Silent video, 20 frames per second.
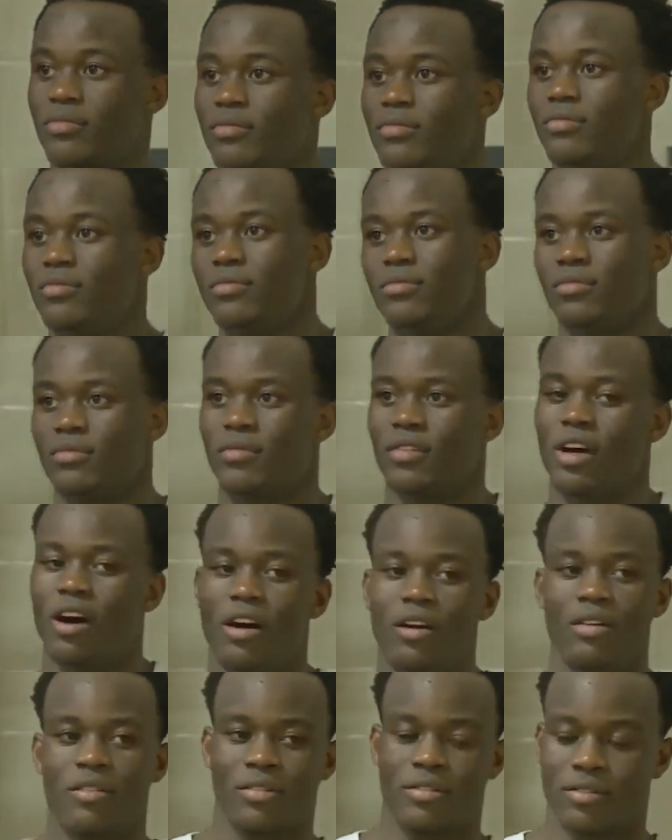Green
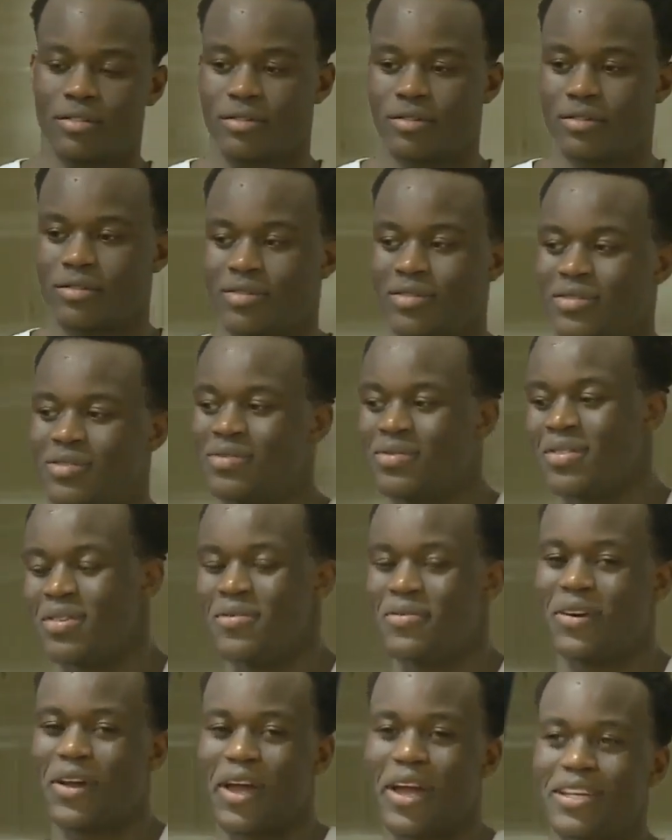Knight star and
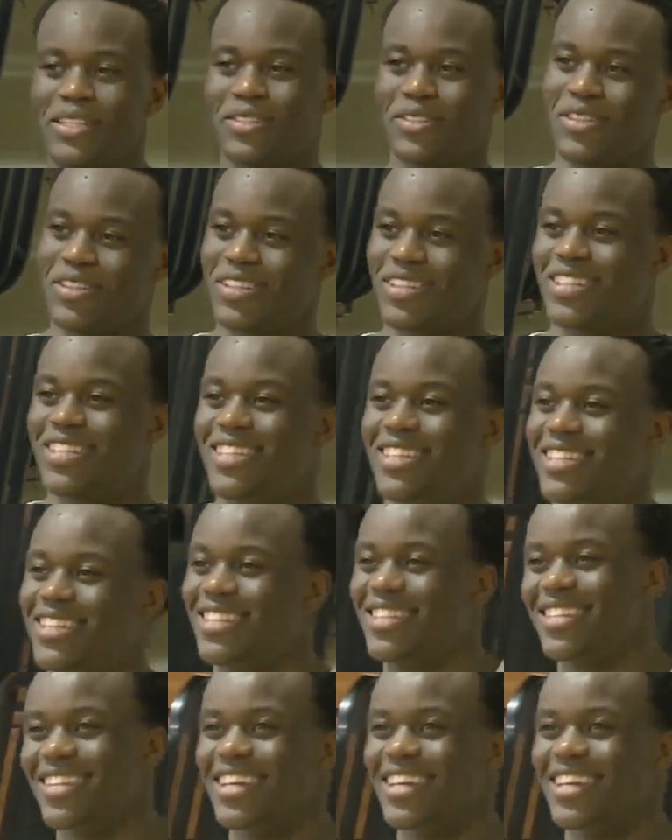junior Michel